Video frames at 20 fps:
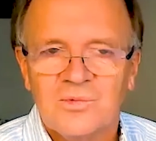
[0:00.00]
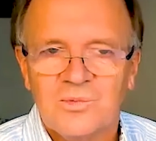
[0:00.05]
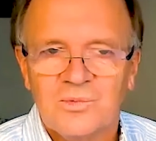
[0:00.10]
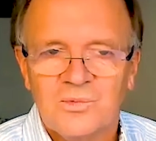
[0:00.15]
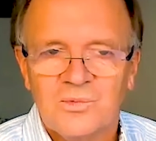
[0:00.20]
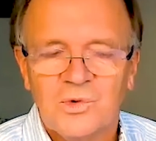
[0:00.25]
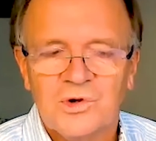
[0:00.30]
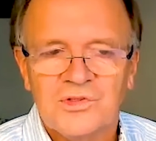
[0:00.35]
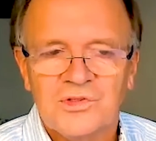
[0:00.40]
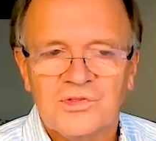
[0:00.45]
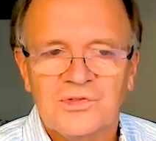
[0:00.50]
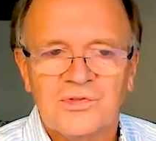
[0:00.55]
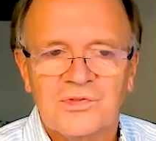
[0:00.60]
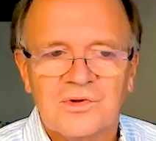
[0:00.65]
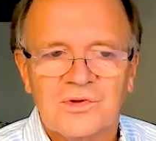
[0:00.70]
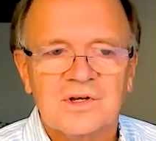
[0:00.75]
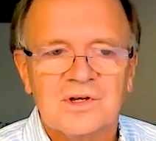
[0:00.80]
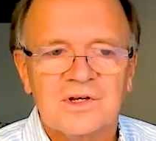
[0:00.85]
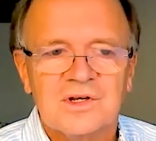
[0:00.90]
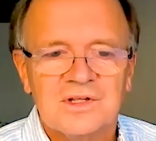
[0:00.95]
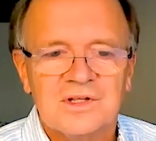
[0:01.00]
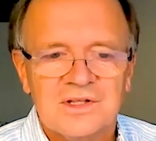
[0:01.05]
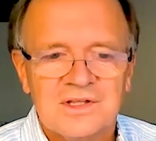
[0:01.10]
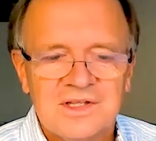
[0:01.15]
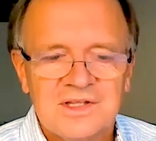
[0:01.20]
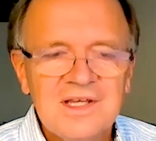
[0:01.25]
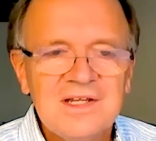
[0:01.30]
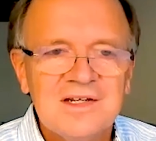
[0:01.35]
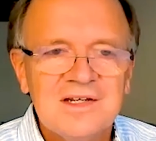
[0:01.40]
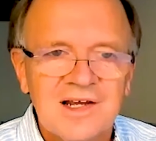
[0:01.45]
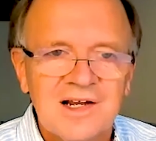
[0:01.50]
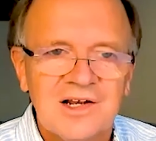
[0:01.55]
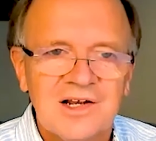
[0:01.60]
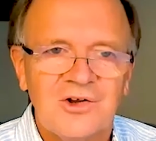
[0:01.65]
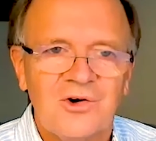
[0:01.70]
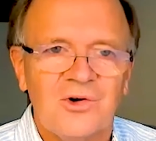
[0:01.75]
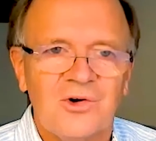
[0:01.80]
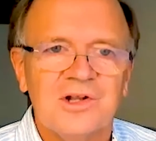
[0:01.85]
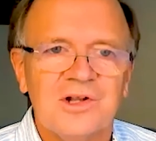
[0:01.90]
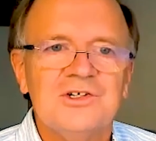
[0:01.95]
with detailed
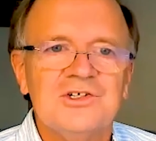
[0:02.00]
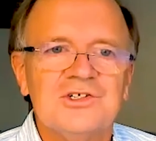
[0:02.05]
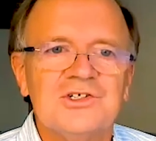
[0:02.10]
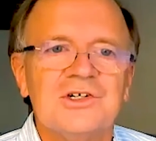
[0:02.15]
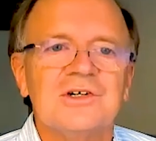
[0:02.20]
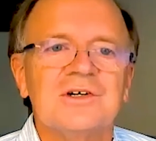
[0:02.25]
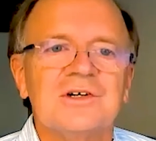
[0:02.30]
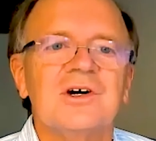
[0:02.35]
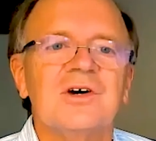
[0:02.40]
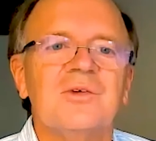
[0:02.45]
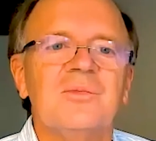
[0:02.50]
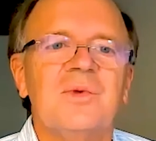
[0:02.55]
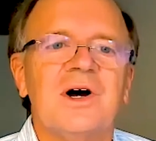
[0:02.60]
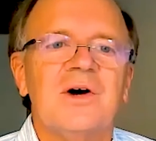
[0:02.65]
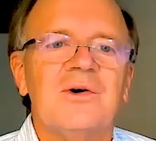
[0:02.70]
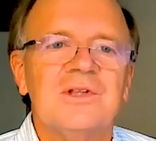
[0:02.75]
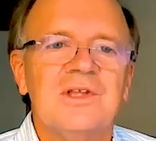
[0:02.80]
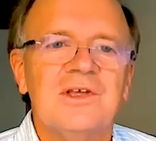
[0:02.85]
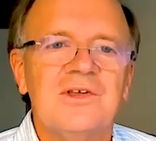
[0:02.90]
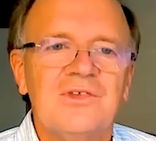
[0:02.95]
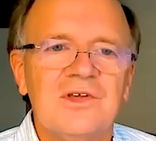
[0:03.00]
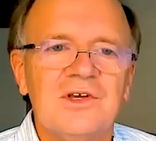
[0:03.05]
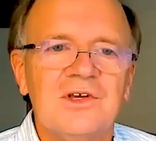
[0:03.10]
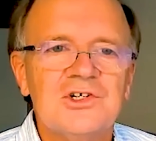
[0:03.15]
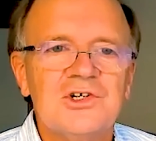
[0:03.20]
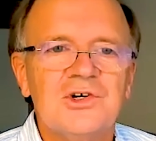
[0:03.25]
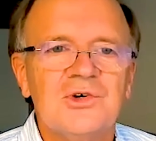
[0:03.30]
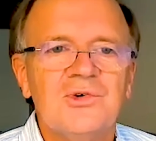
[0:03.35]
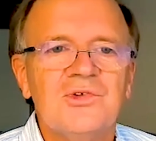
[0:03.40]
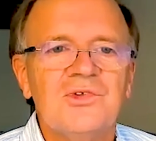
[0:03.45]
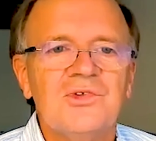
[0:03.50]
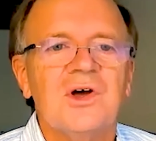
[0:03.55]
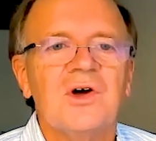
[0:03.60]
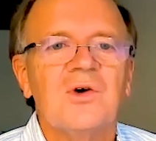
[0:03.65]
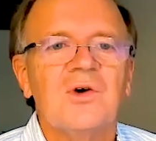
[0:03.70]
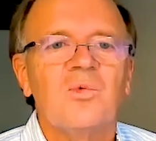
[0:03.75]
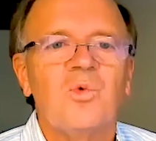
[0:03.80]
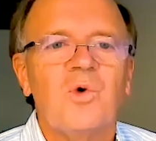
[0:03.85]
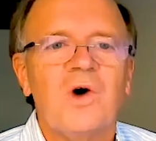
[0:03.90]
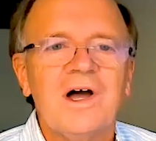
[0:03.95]
knowledge about these issues,
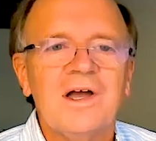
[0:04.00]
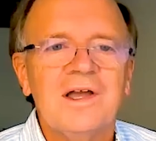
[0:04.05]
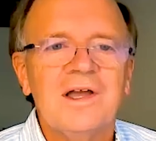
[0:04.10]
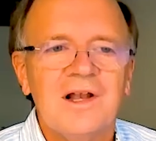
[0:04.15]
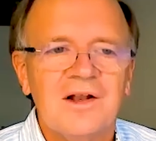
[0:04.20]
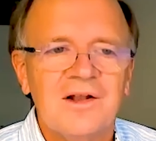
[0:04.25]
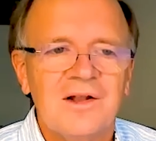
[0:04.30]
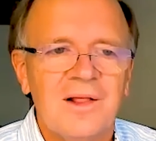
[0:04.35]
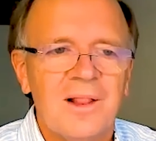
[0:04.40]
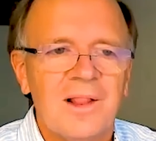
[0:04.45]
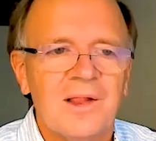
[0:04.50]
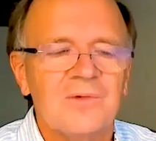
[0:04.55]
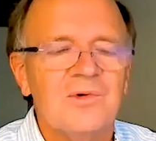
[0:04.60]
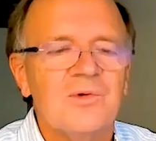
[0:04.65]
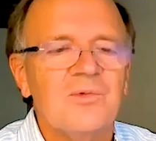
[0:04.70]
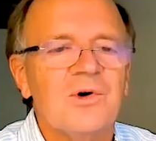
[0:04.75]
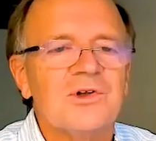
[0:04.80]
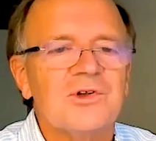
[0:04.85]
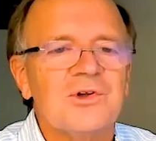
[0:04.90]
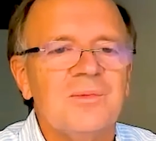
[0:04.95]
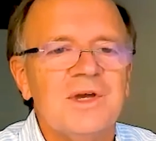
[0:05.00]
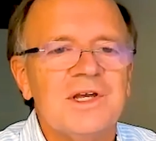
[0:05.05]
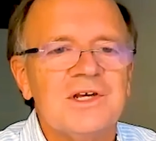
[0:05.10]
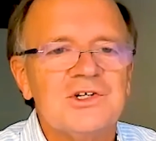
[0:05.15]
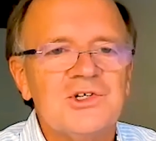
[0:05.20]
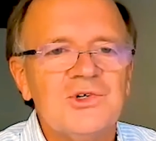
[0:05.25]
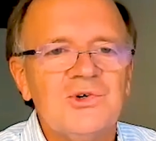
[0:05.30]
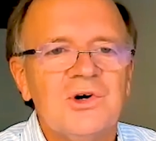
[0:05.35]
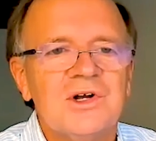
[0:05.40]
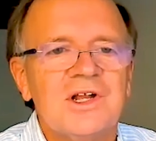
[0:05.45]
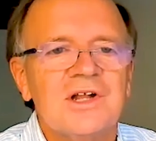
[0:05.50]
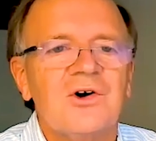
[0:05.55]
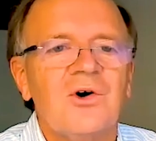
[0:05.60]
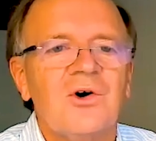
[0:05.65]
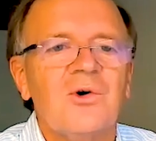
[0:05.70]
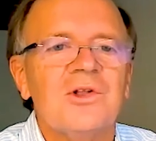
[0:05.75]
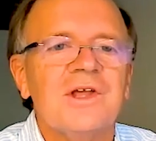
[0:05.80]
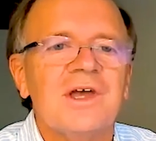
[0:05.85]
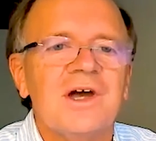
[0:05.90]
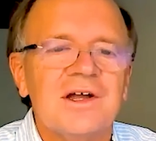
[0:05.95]
while we want to make sure that
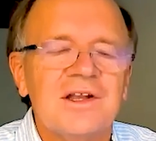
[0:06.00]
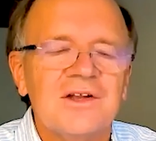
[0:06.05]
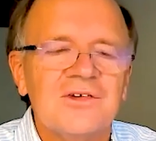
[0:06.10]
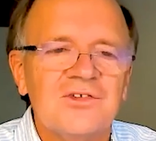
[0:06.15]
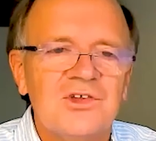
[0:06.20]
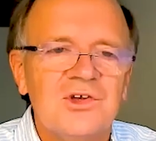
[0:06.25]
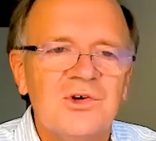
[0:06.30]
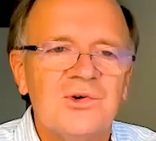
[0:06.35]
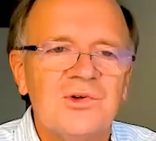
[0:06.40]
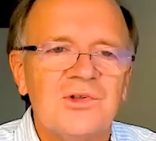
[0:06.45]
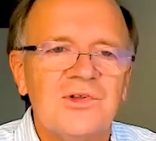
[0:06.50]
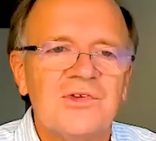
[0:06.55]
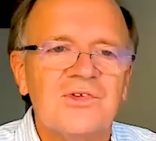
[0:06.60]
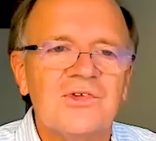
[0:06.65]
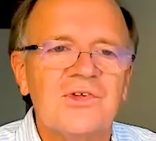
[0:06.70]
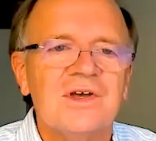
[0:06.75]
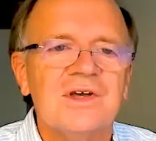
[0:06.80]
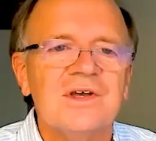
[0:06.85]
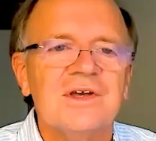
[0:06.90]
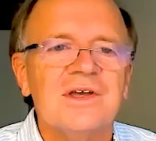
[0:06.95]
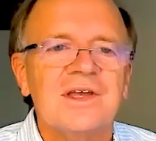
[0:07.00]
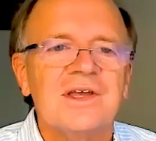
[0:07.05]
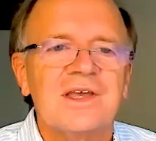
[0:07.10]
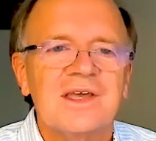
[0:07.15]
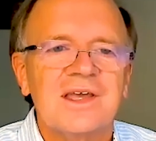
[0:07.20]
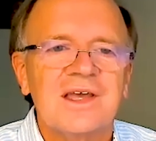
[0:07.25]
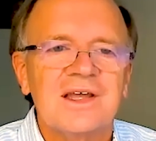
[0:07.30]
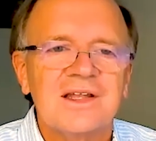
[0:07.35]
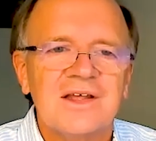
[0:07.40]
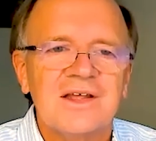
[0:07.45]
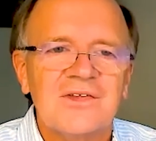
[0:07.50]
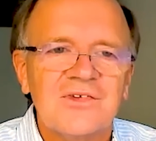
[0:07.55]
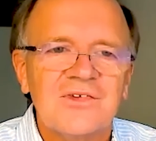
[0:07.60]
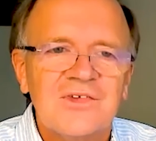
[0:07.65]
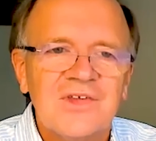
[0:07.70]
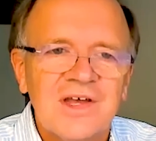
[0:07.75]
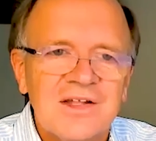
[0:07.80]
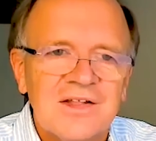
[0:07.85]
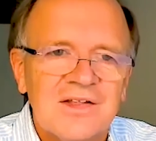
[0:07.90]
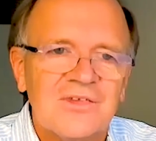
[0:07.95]
all the other students get a
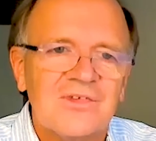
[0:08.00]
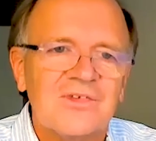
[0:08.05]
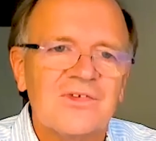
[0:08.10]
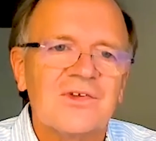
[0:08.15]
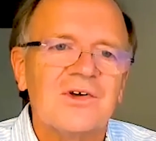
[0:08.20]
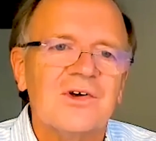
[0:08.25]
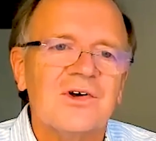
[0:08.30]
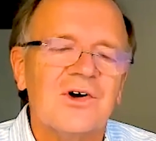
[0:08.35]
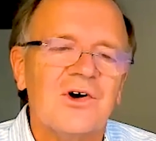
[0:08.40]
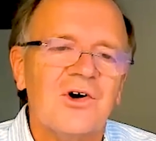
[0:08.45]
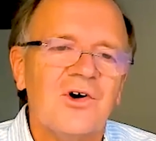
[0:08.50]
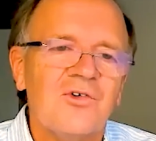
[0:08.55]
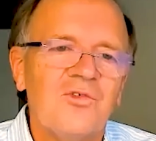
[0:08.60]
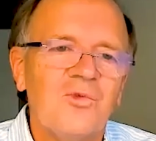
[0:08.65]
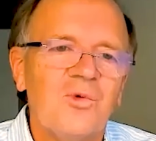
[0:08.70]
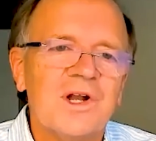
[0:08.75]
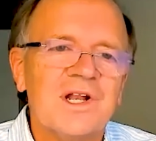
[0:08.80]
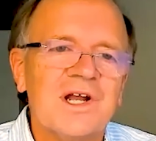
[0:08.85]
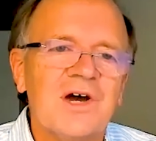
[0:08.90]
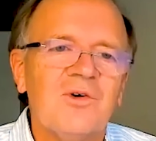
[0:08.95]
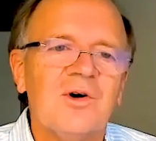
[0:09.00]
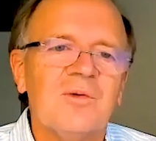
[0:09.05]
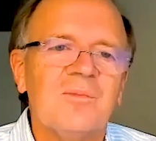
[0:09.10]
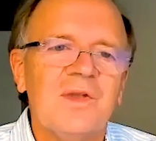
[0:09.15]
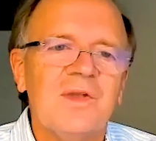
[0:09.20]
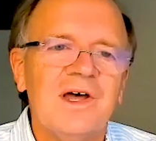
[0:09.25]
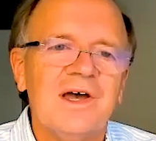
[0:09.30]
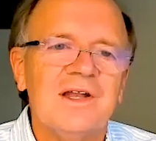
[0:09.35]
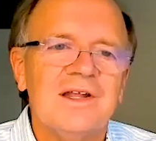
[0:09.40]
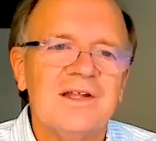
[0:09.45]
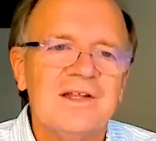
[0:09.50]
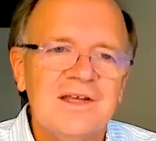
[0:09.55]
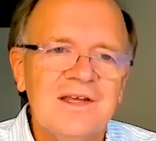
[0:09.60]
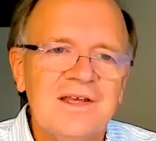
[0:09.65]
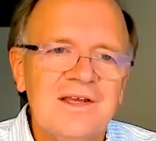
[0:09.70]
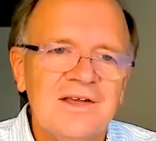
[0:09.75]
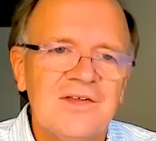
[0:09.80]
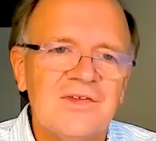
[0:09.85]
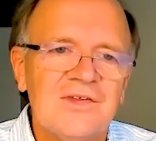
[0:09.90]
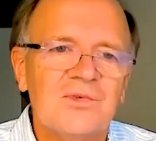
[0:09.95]
sense of what our planet
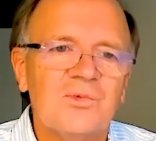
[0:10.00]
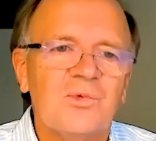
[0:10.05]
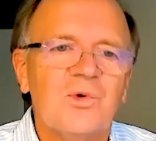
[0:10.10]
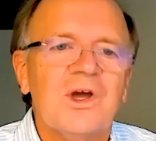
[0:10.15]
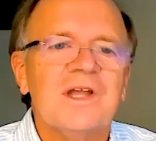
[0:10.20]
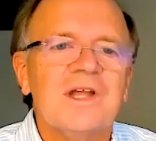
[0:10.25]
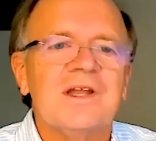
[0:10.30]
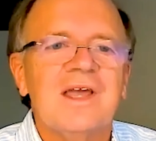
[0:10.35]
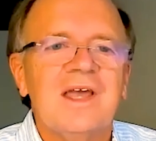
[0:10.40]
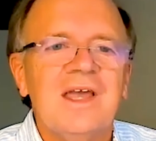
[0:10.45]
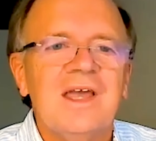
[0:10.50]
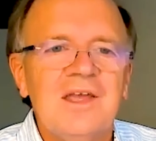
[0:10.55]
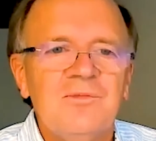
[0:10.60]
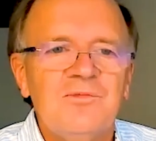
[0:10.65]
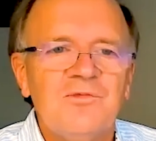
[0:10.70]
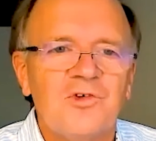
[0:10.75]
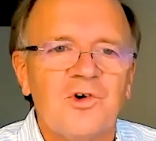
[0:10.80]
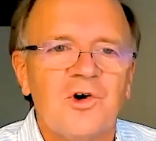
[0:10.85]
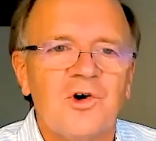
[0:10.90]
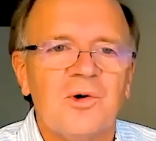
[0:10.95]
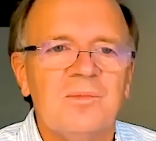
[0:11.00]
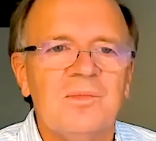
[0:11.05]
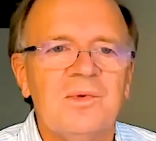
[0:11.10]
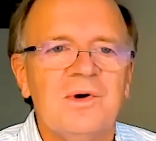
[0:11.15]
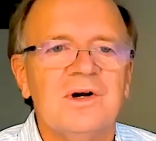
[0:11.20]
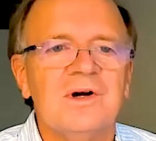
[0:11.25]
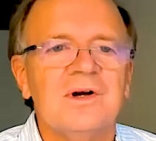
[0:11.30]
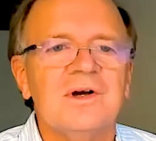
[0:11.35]
is, where it came from,